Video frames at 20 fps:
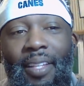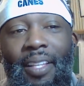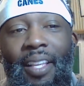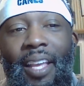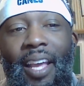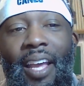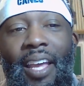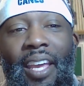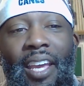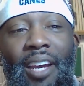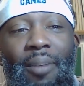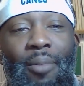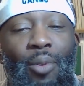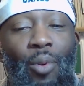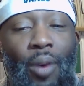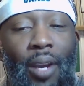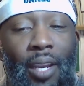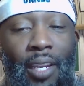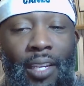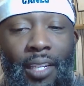I am who
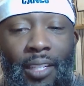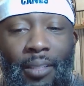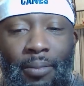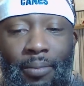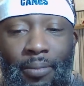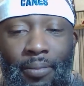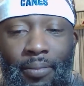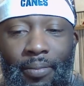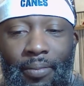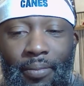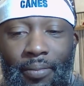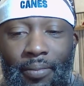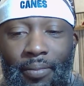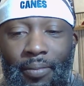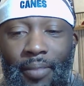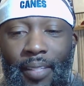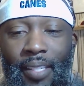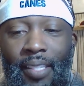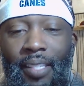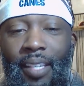I am.
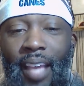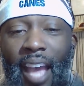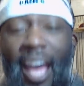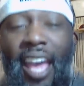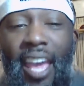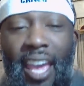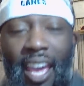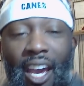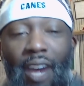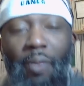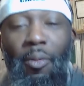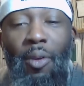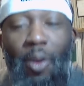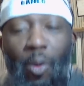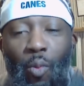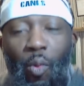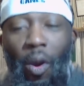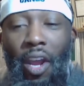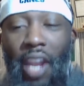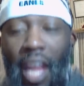I am
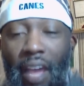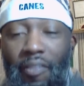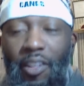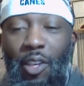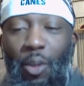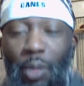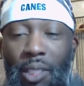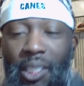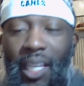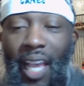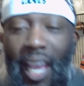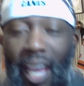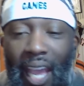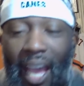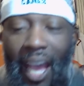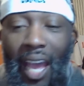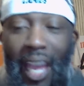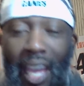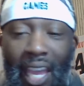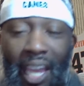whatever you say
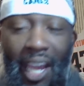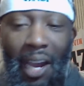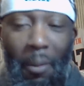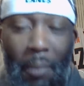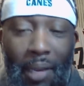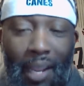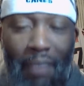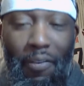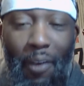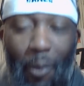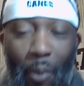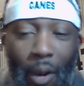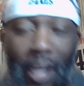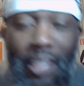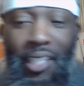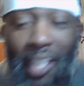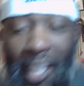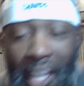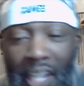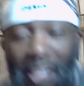I am. And if I
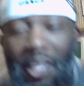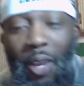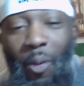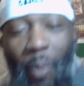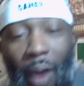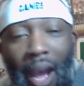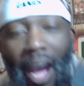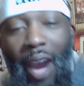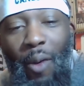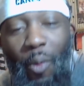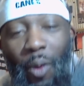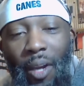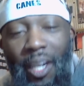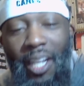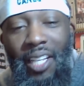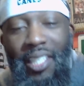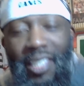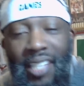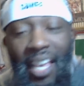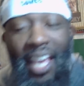wasn't, then why would
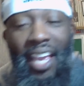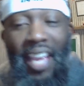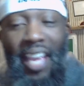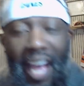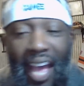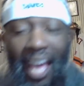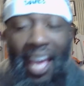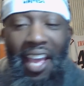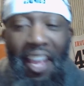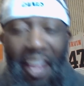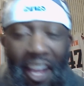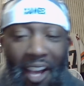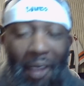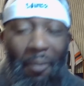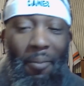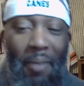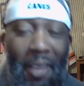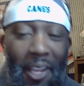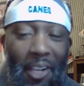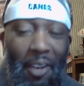I say I am?
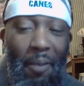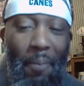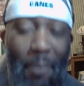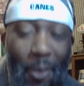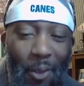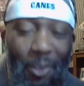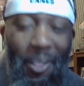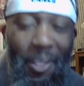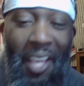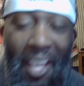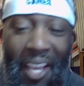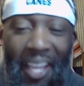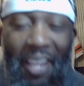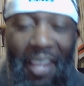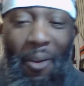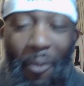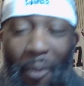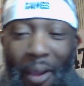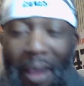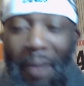In the music,
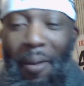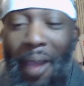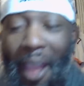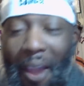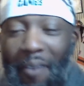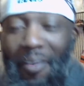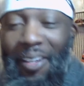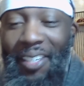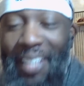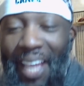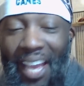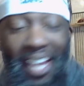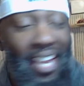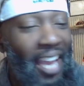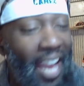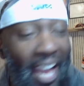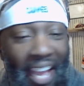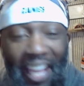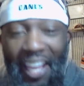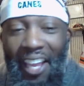every day
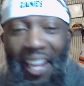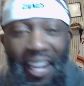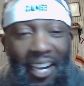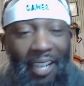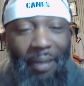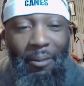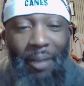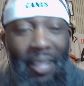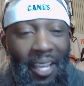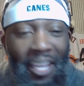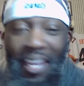I am.